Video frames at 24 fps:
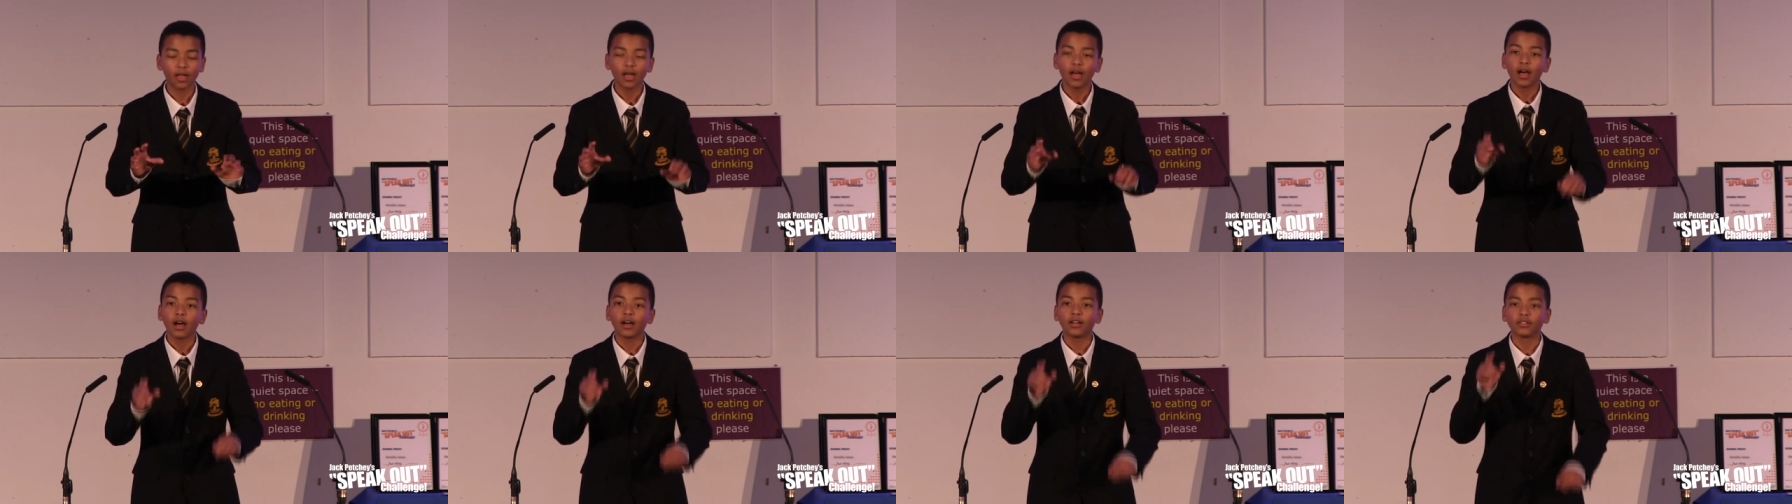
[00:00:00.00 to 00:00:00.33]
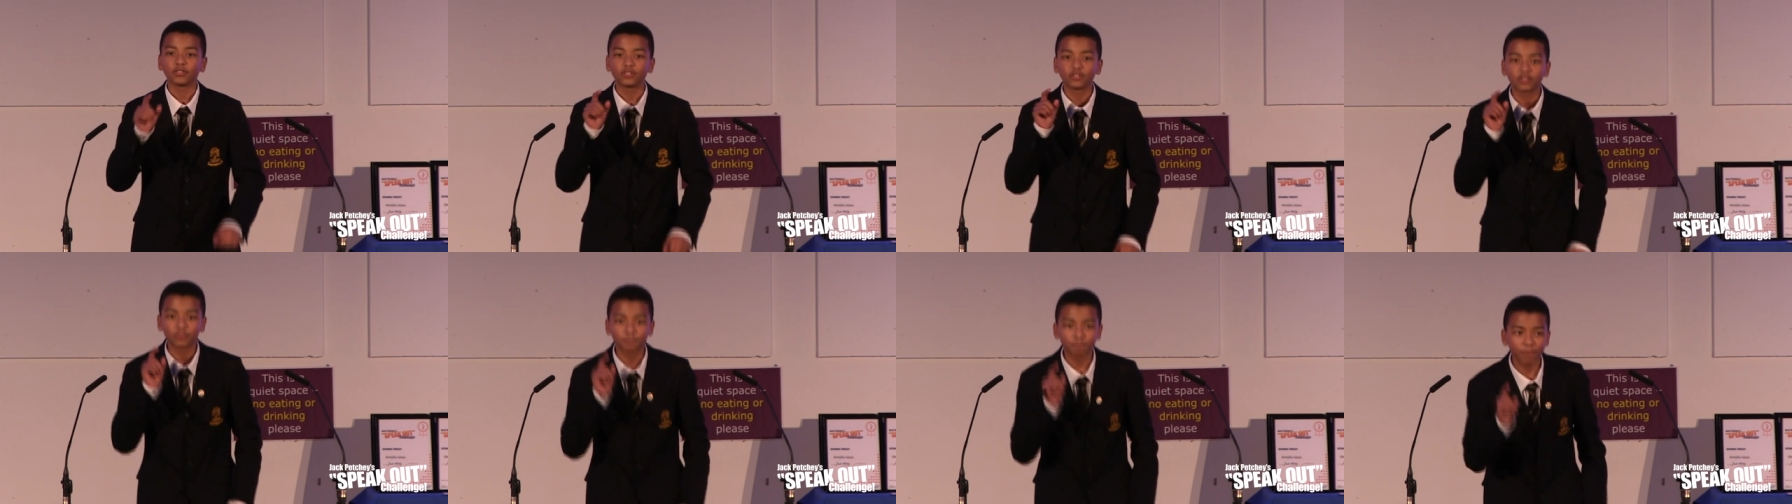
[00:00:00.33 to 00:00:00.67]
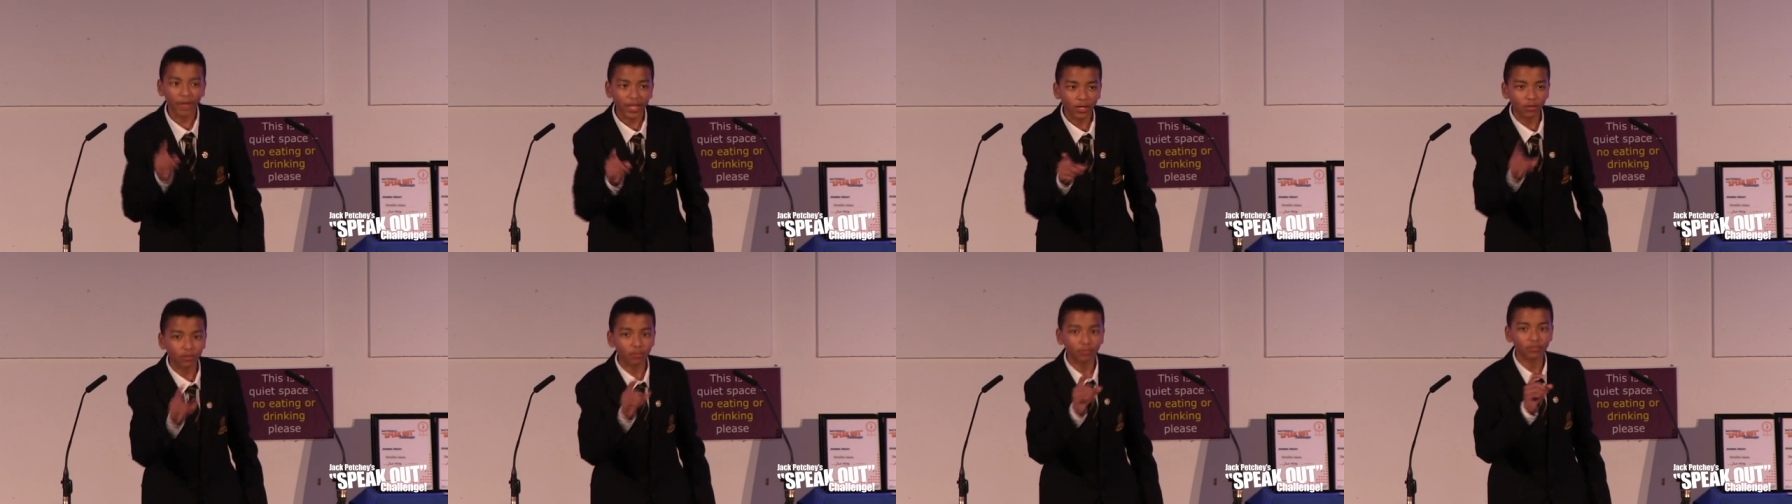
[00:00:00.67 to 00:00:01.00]
a
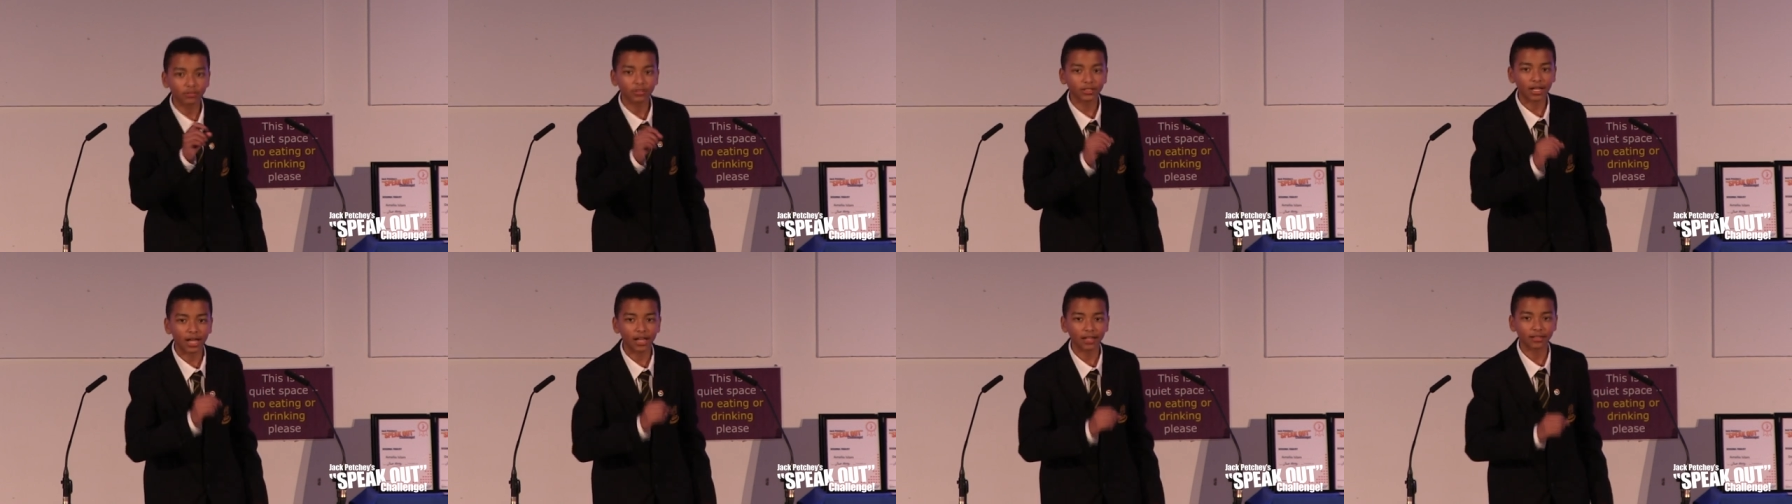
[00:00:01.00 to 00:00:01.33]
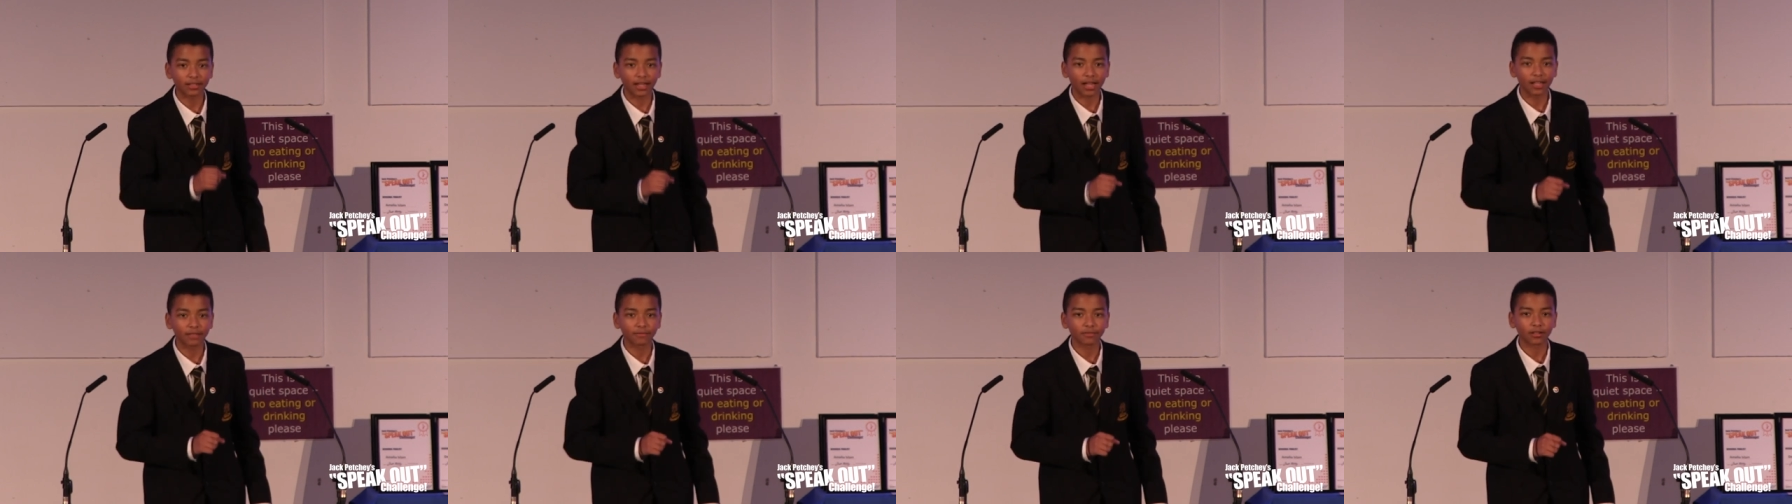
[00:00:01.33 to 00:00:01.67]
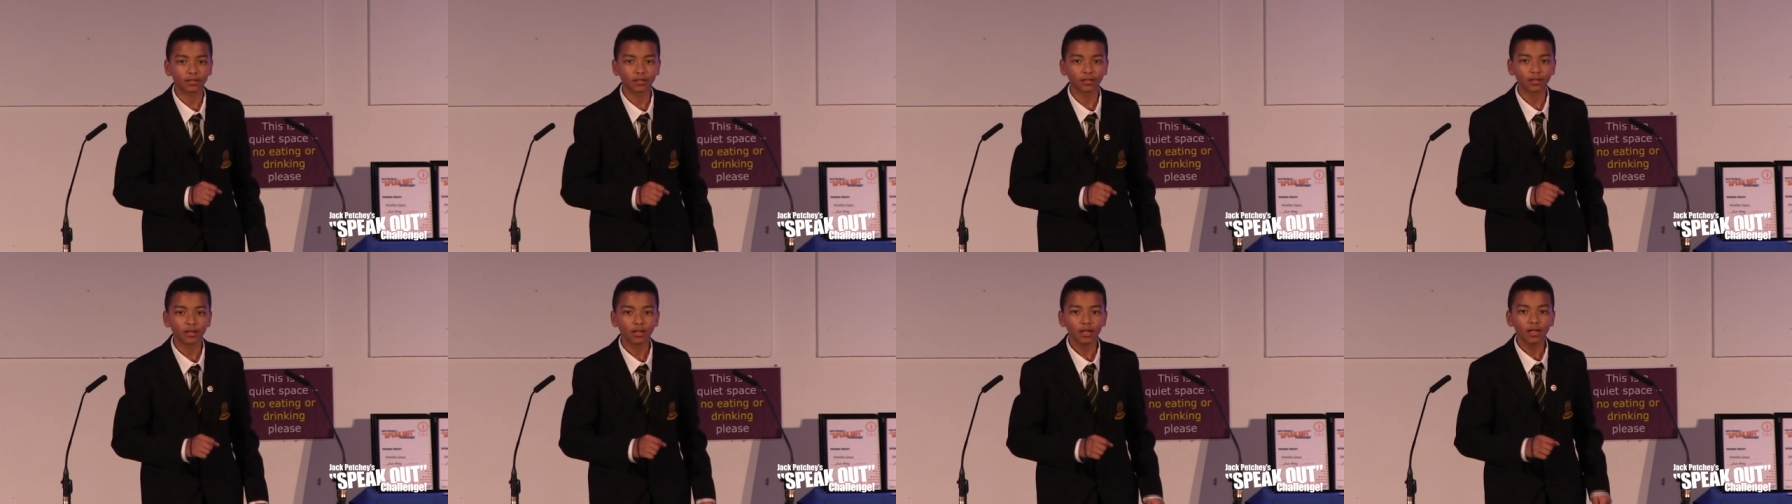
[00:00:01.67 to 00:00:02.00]
special skydiver.
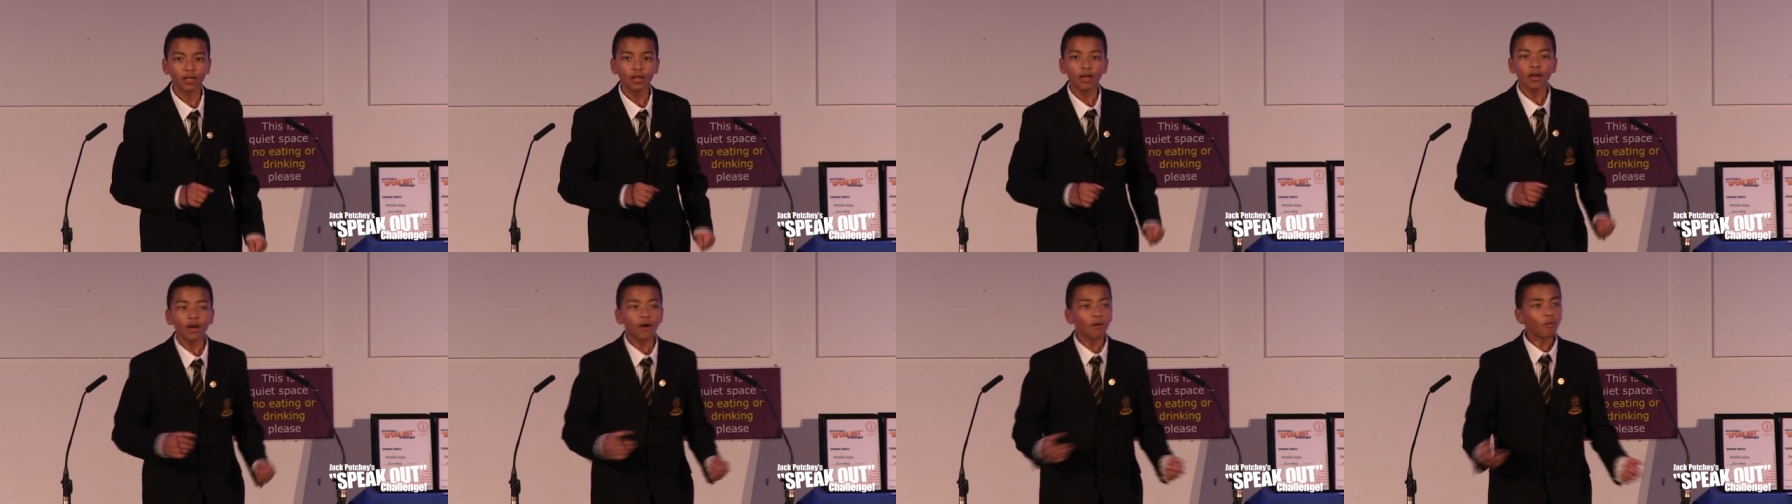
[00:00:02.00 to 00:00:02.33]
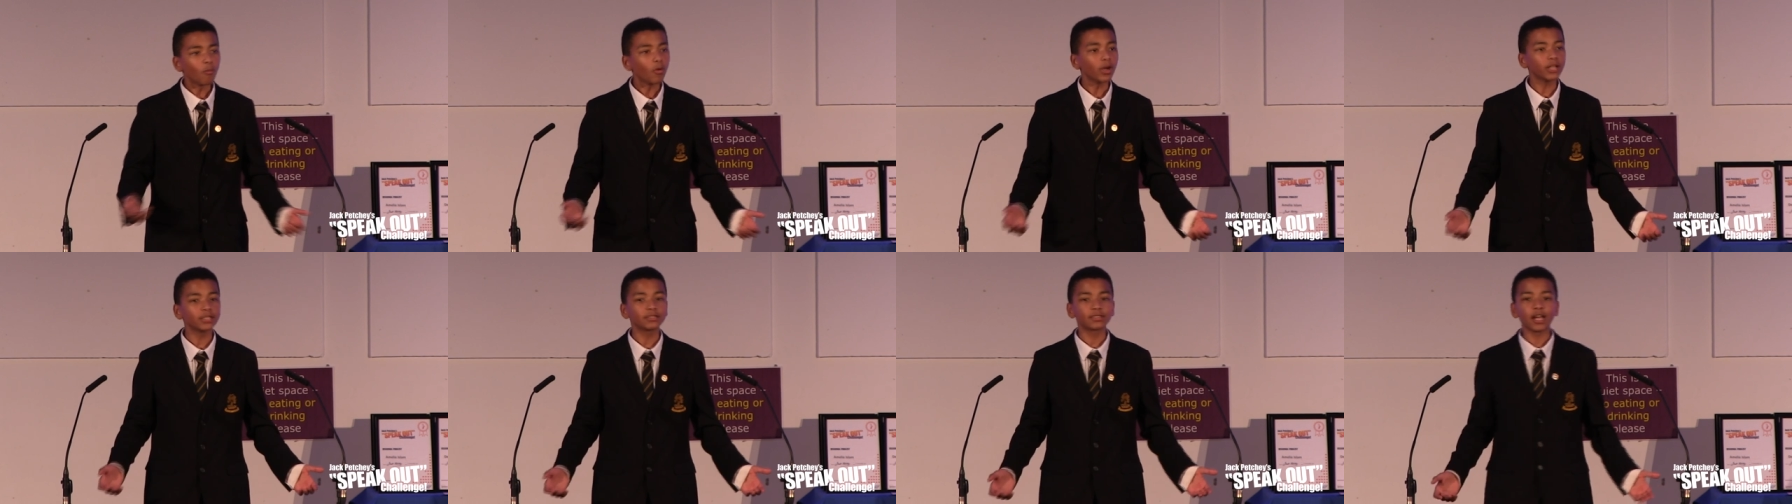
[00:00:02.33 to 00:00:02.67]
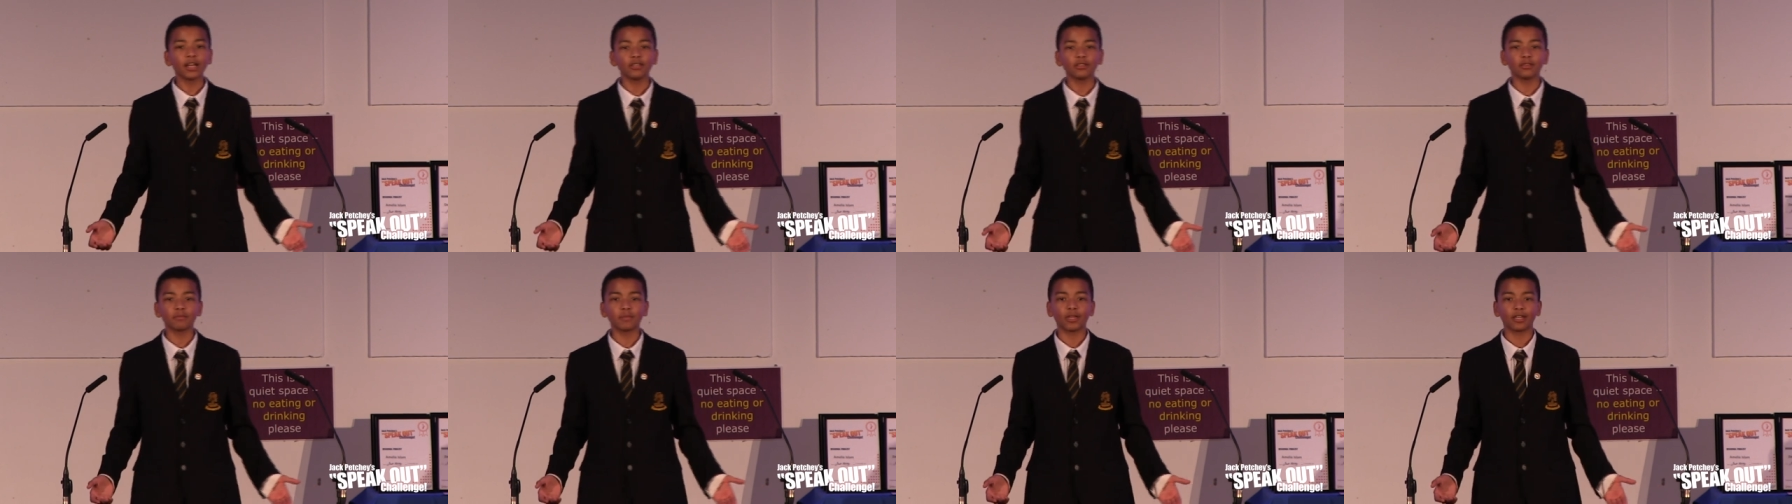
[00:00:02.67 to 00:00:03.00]
Why is that,
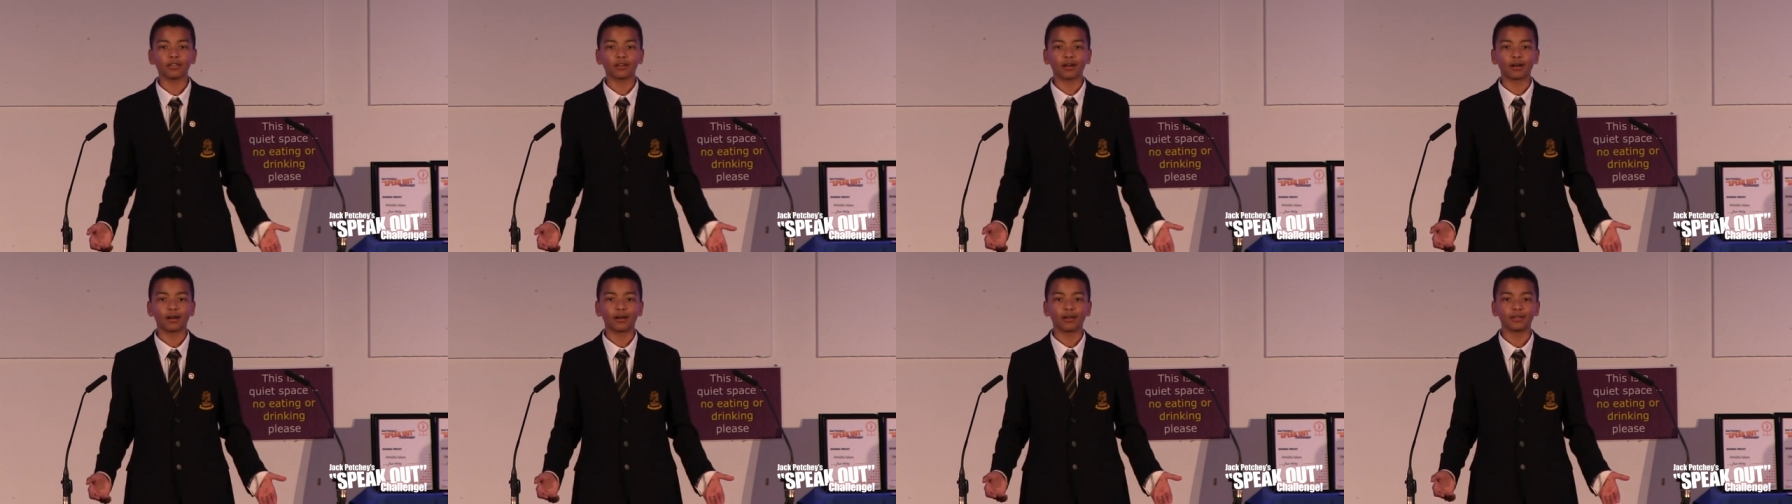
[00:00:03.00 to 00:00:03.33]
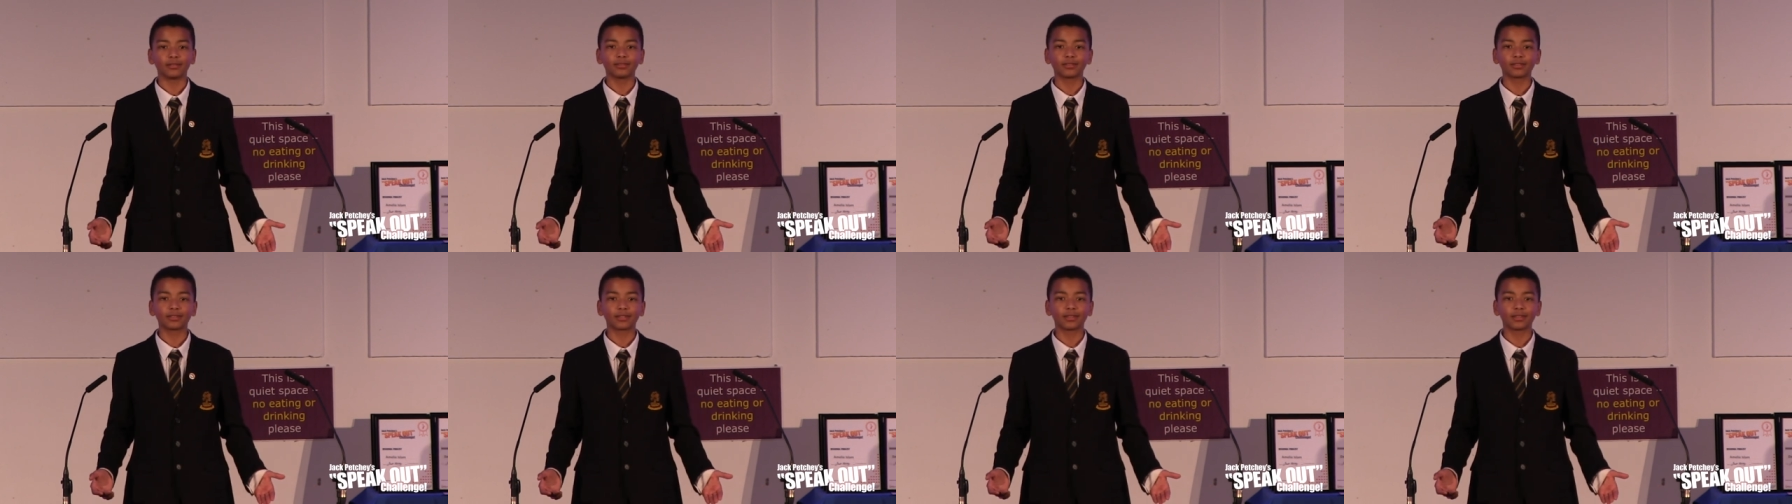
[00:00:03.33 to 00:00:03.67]
you may ask?